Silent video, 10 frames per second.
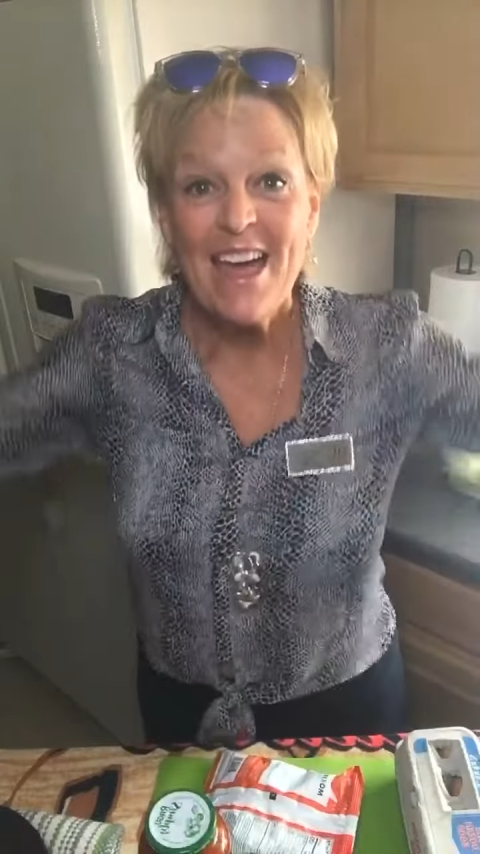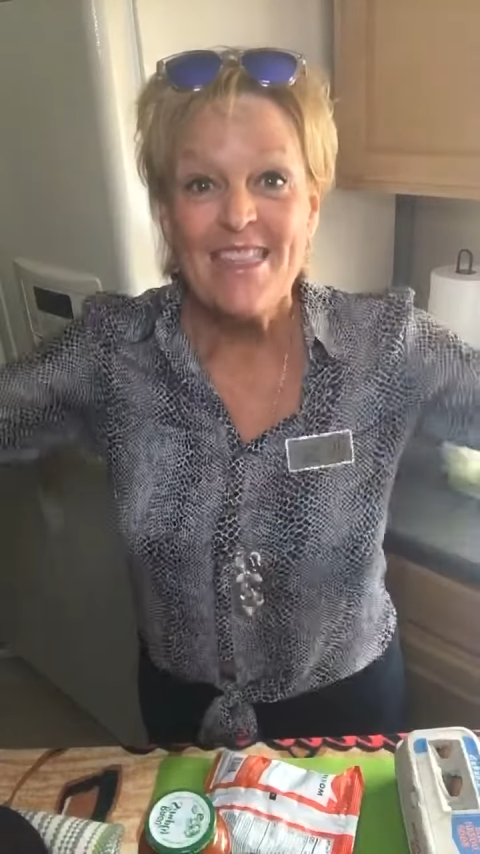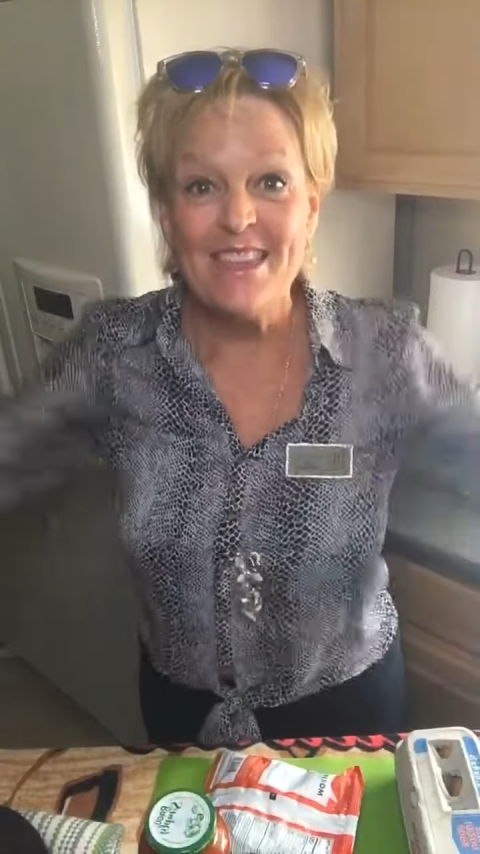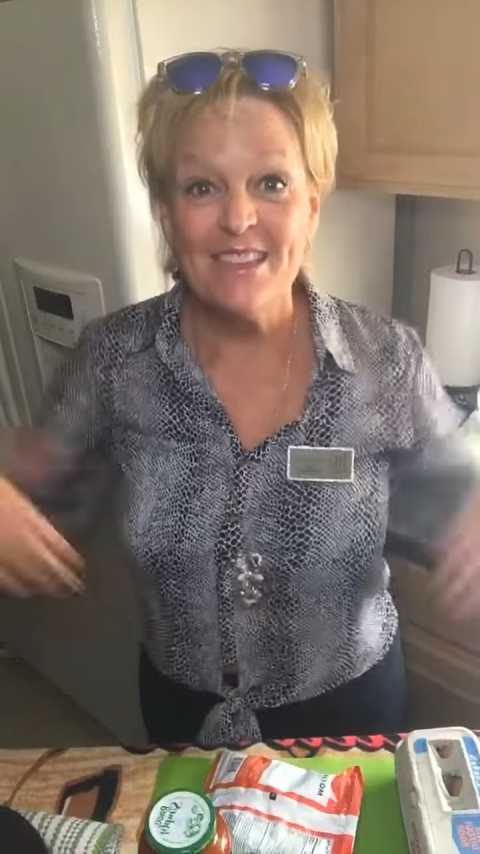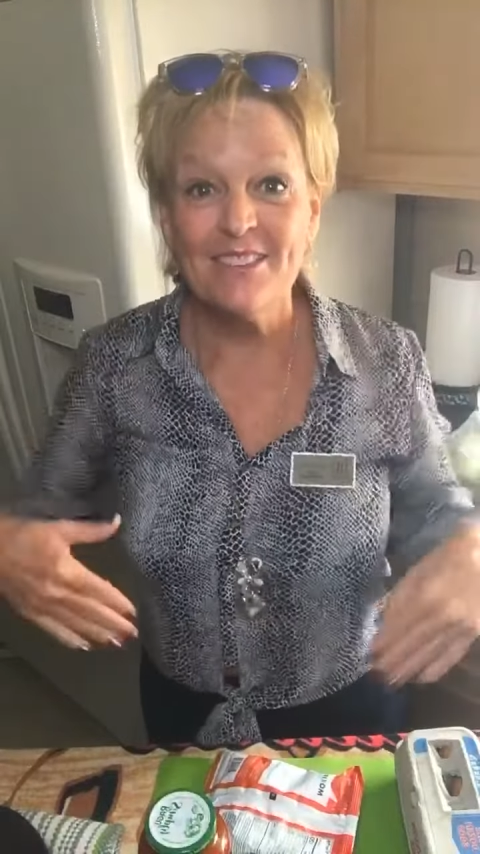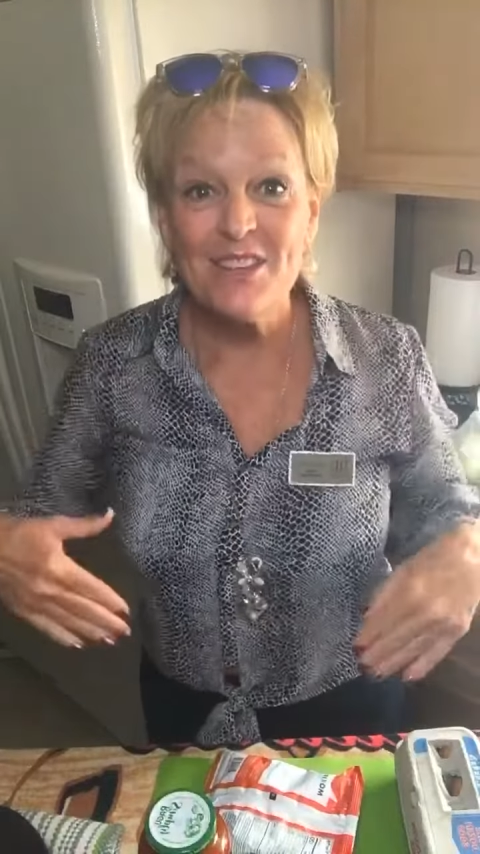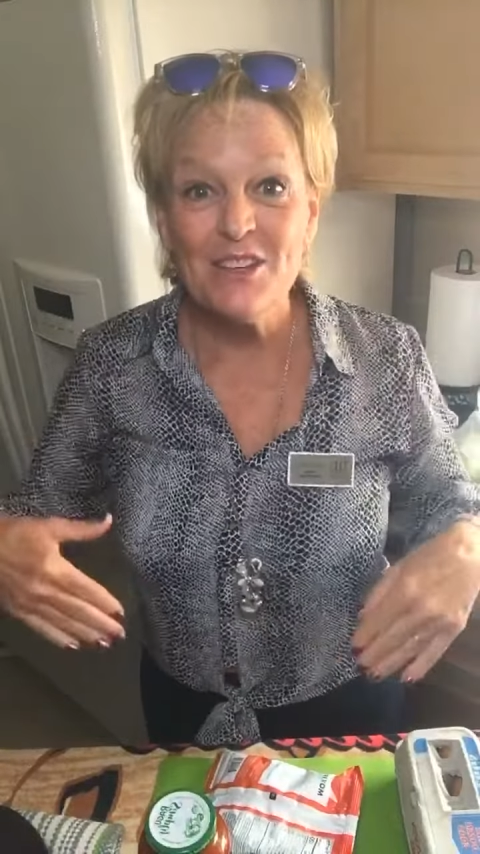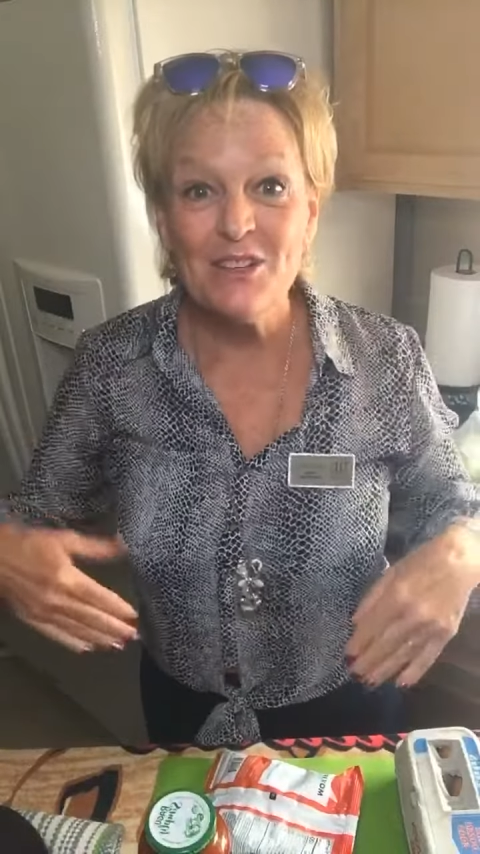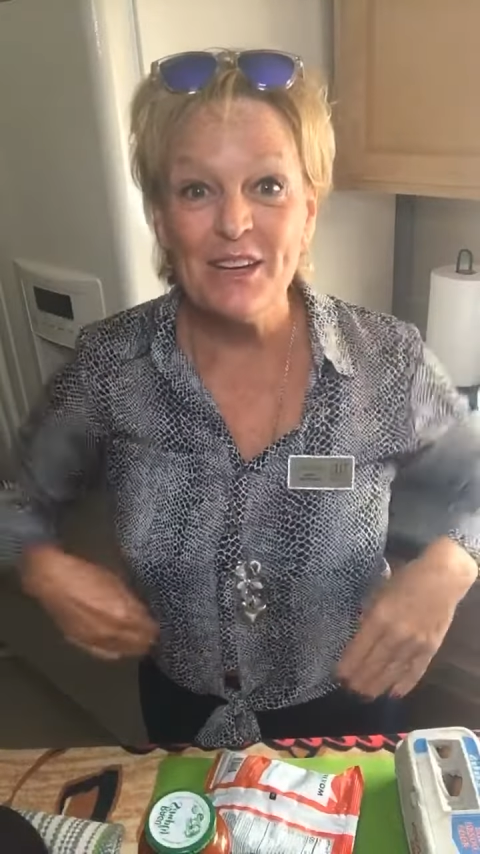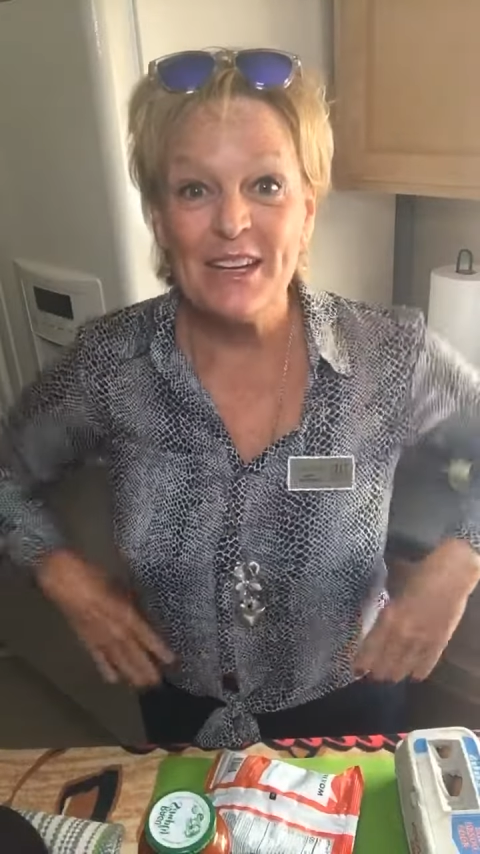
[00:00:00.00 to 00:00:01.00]
These are the
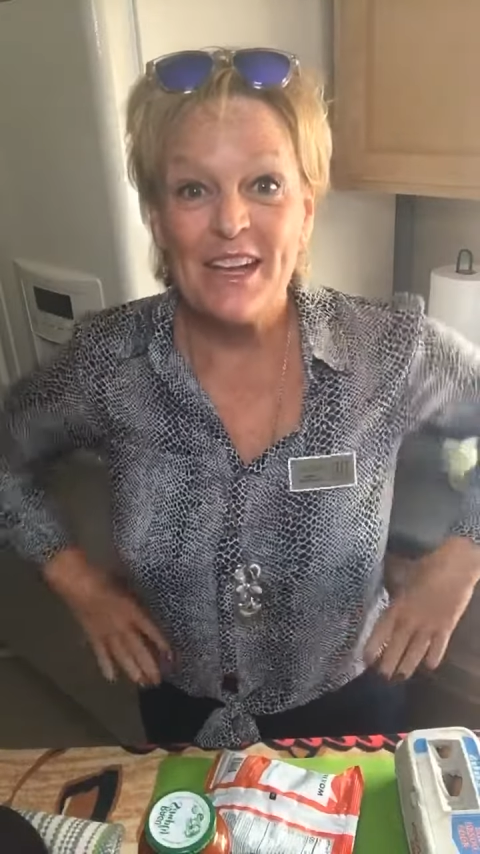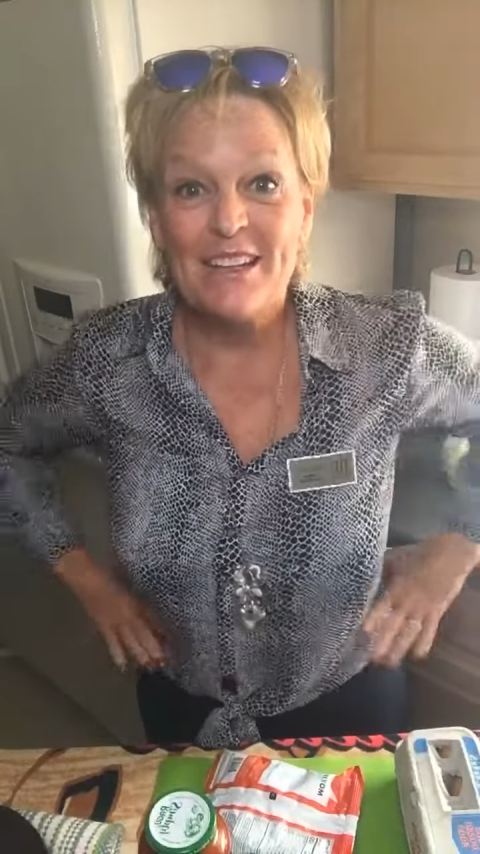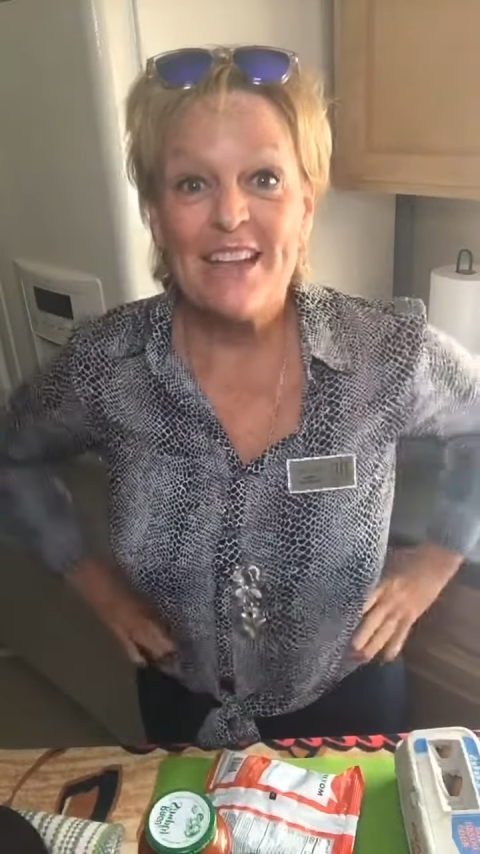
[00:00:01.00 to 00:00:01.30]
ingredients.